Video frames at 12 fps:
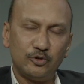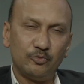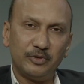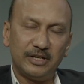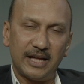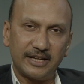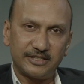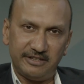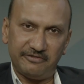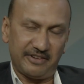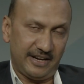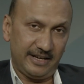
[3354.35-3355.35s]
you would actually
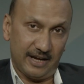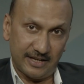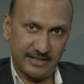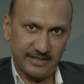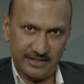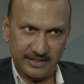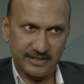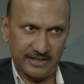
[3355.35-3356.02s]
find answers.